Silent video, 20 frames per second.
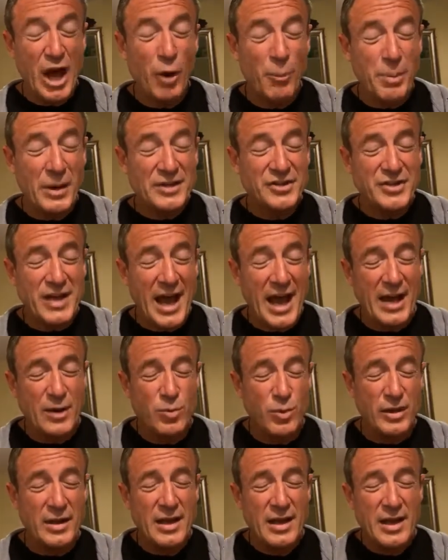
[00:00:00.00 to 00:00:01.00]
Help us,
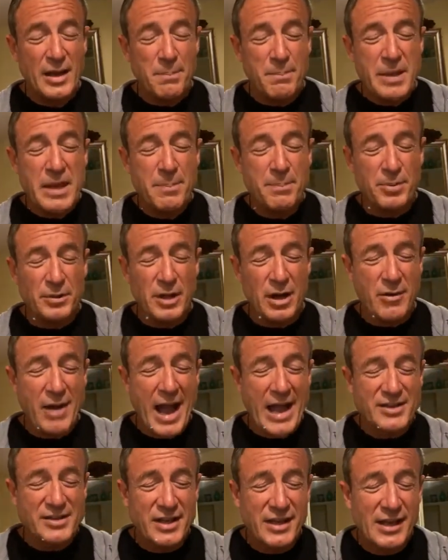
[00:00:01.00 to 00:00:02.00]
God, when people are
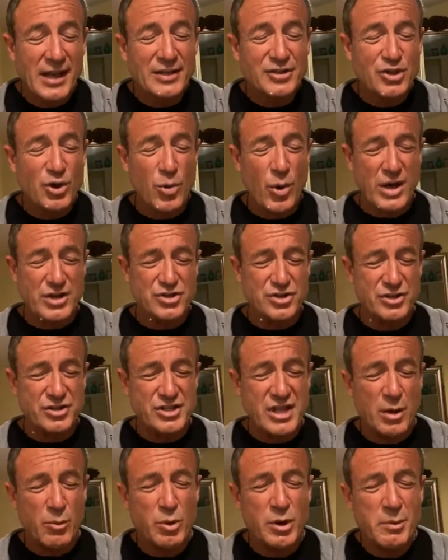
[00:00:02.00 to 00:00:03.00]
asking us
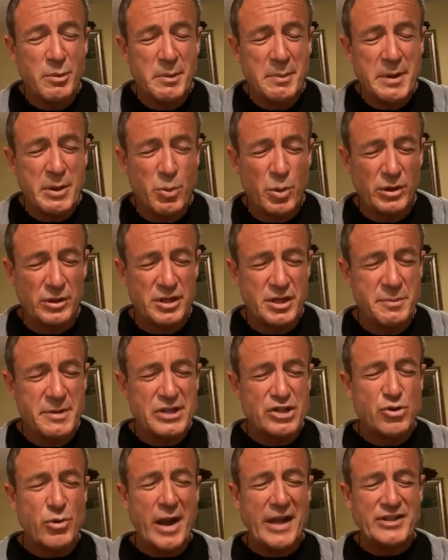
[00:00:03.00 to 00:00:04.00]
questions, that we would be willing to
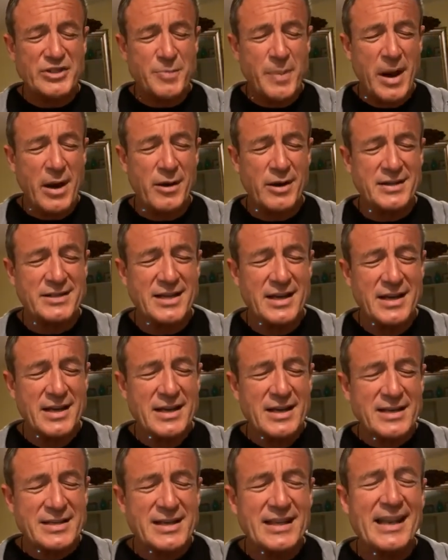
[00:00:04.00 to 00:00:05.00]
be transparent,
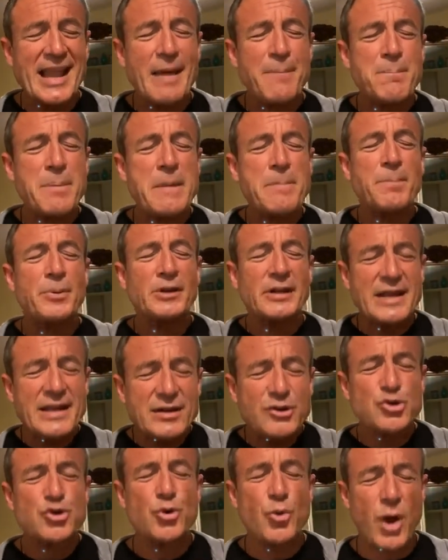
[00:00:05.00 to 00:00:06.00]
to let people
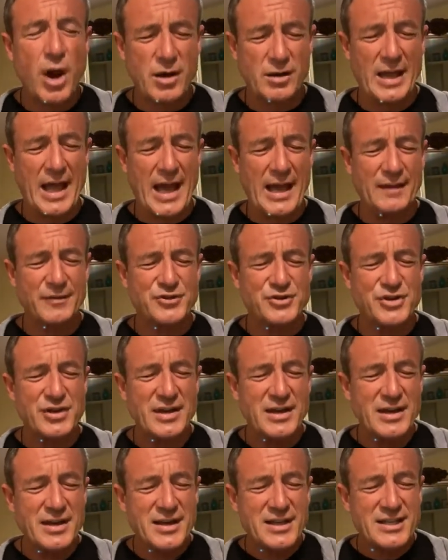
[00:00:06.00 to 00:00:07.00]
into our lives,